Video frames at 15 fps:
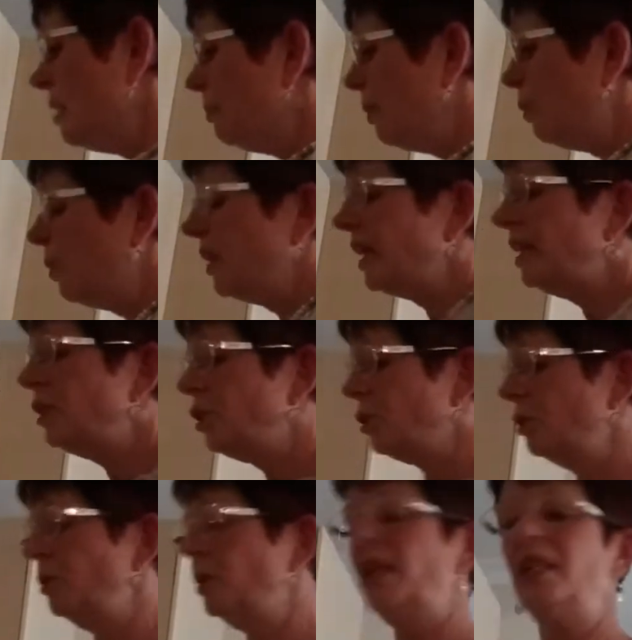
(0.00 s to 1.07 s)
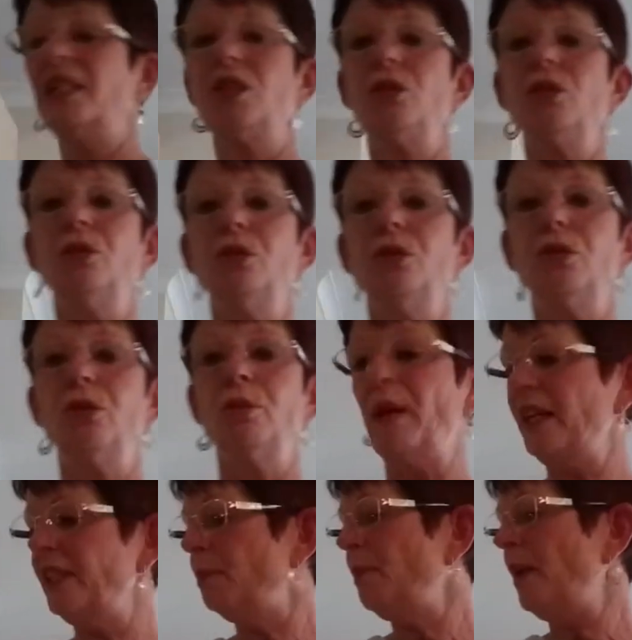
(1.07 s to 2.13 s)
But what I do is you
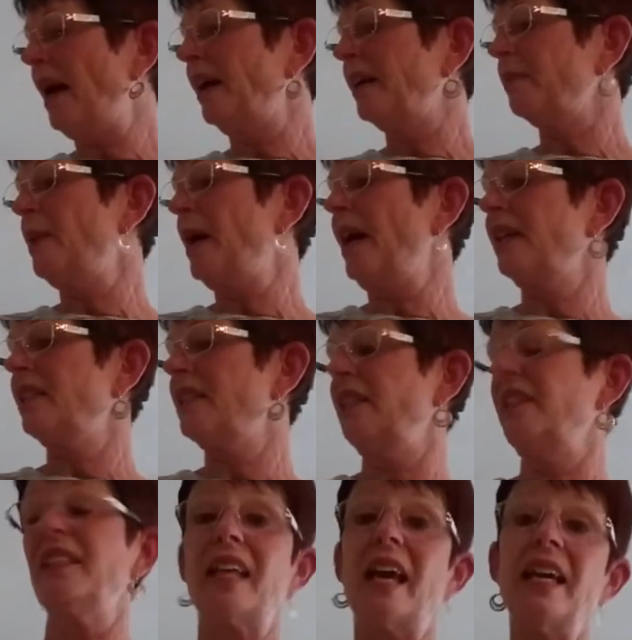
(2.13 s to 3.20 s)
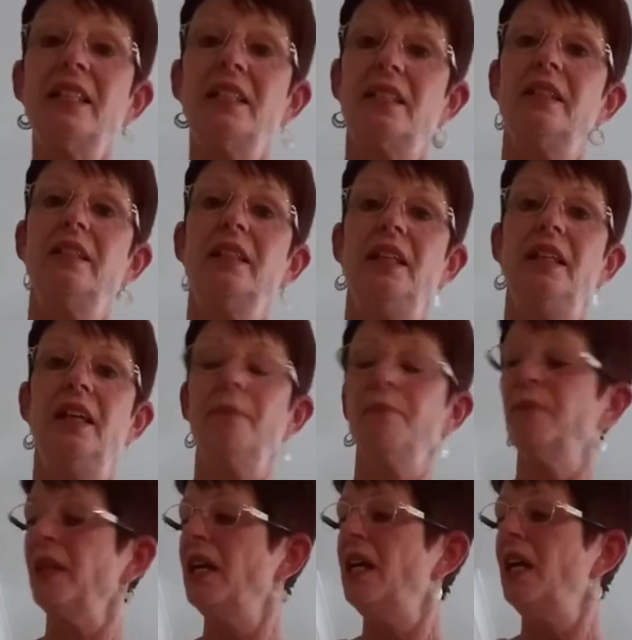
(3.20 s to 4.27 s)
buy the packs, and there's 8 in here.
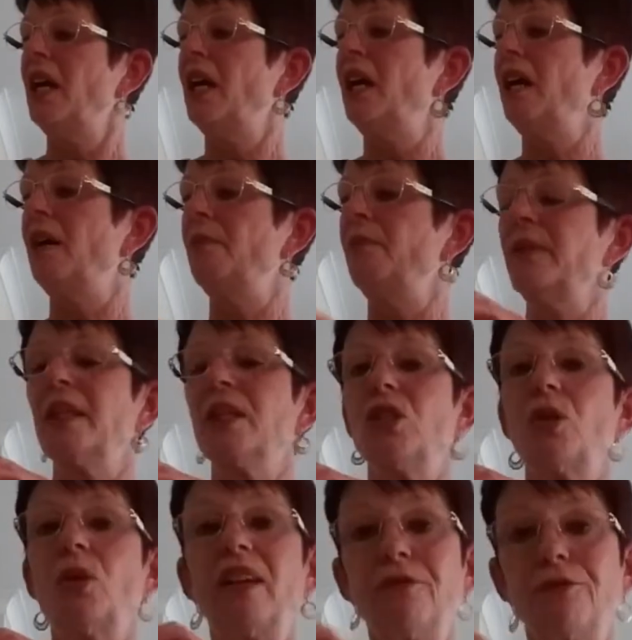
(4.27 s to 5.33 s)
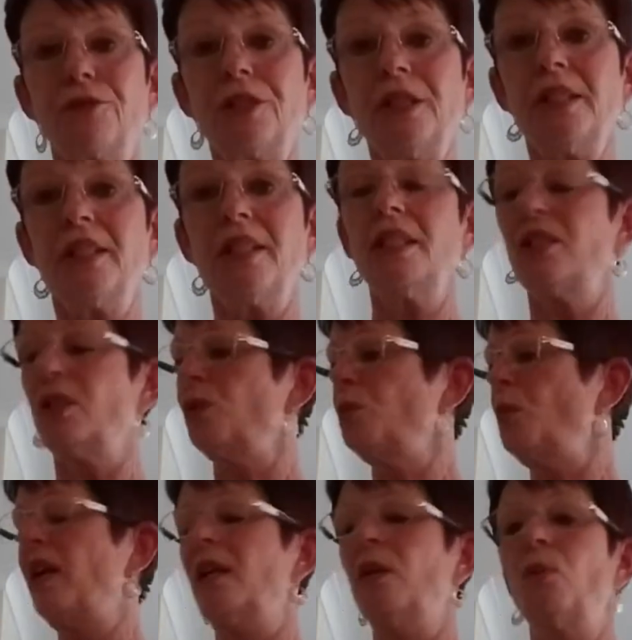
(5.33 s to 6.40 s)
So I freeze these as
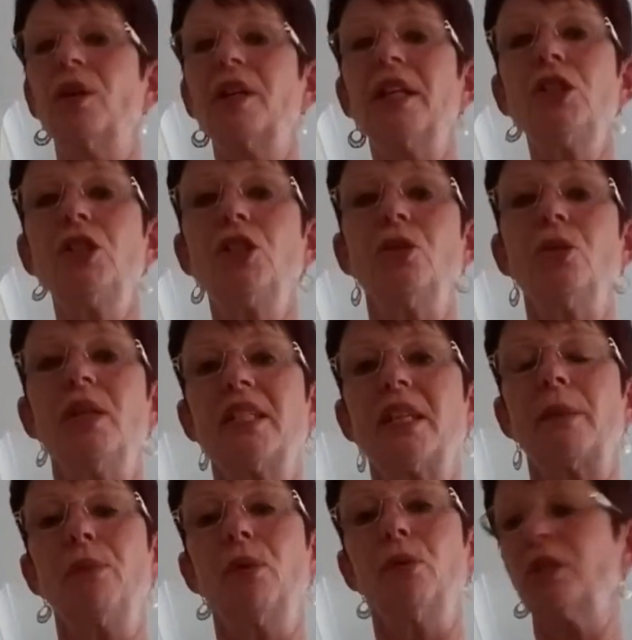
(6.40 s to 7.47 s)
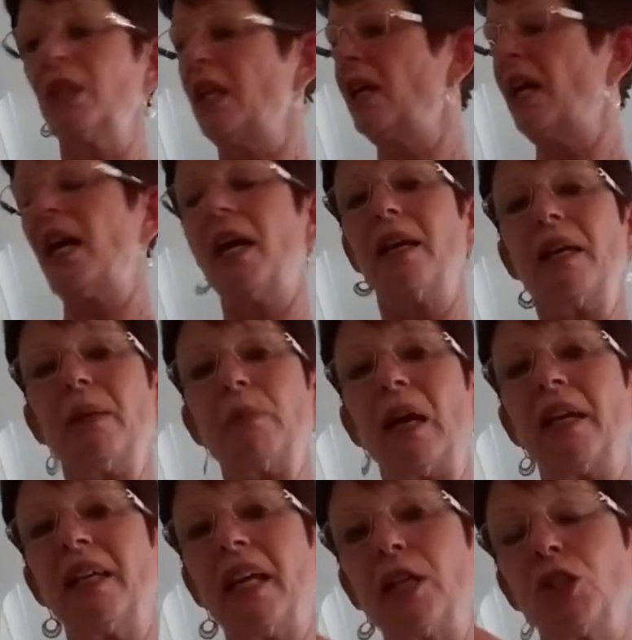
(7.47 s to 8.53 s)
well. And what I do is I
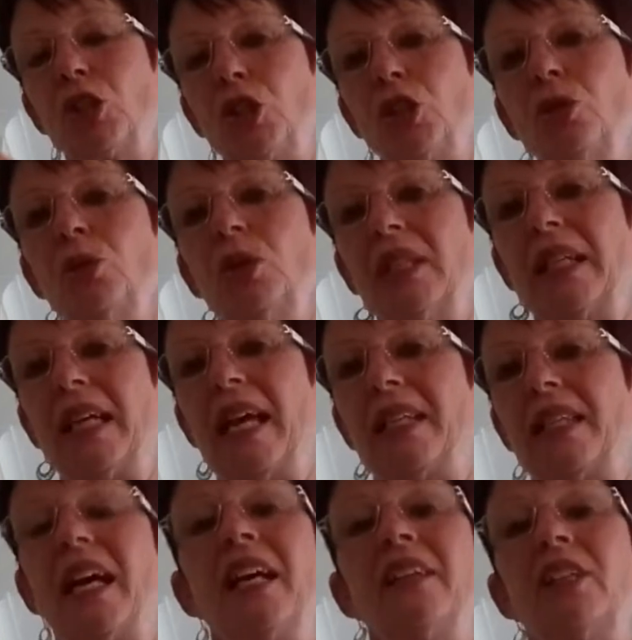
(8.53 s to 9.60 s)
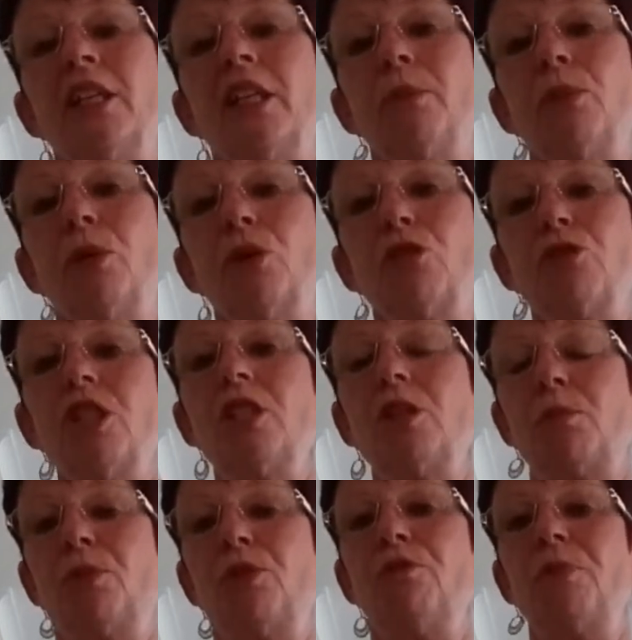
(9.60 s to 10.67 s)
get 2 together, and then I put
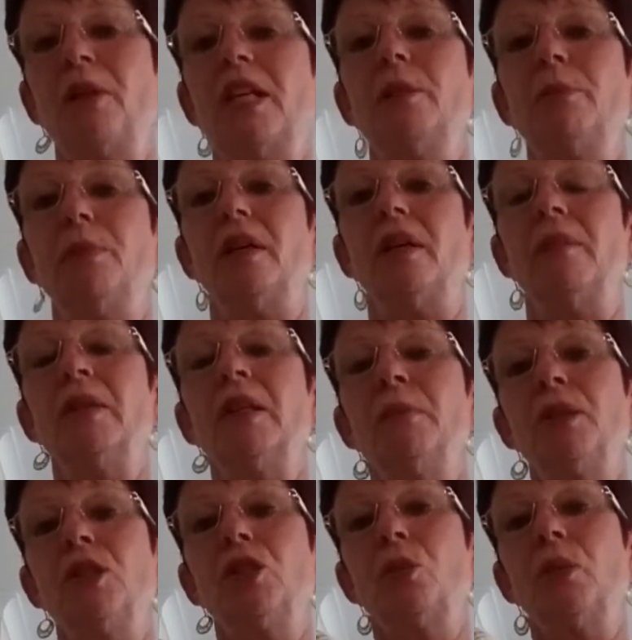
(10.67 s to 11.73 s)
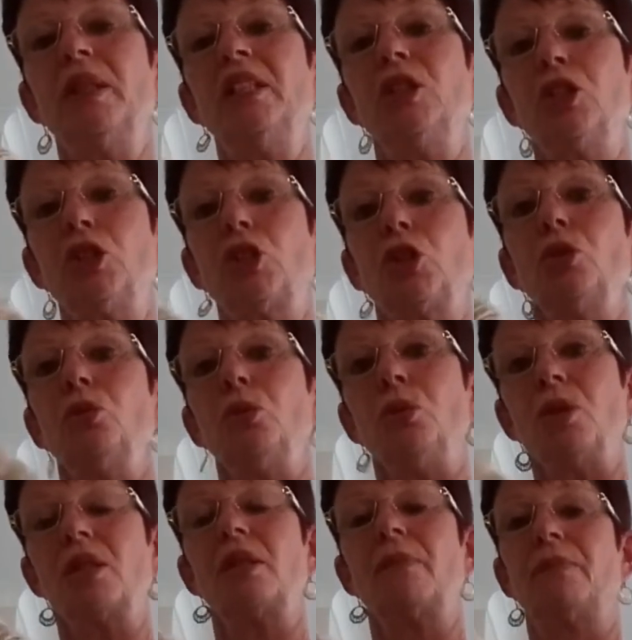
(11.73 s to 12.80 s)
greaseproof paper between the
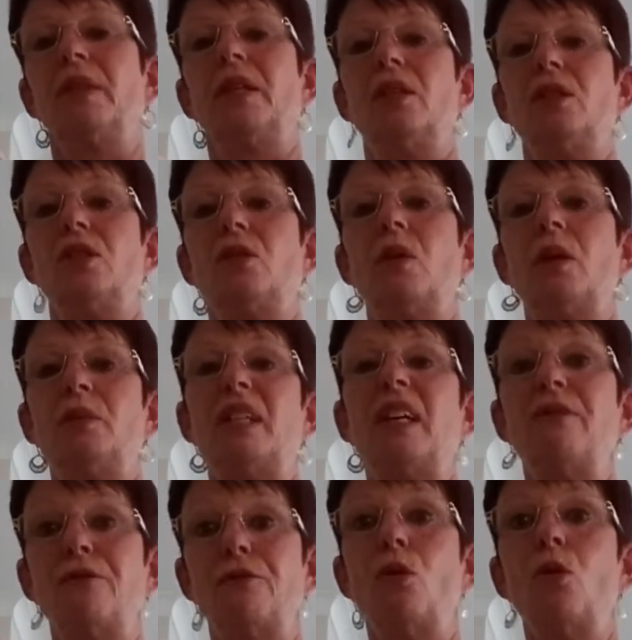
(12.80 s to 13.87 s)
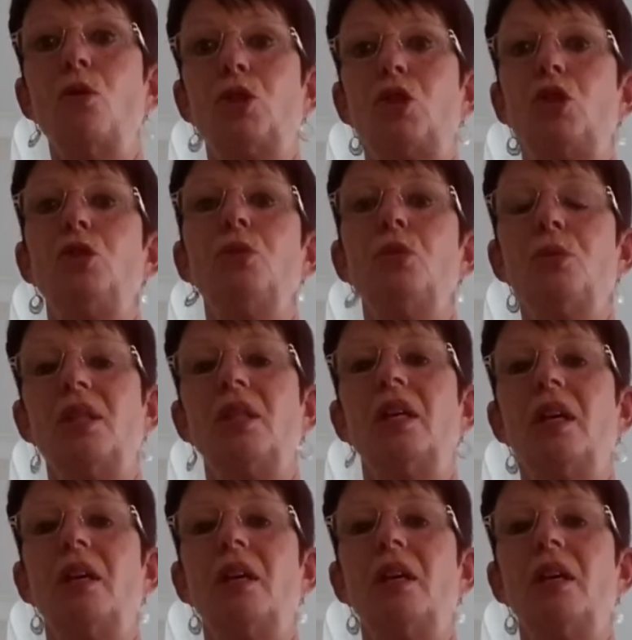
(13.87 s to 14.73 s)
2s. So I would have 4 2s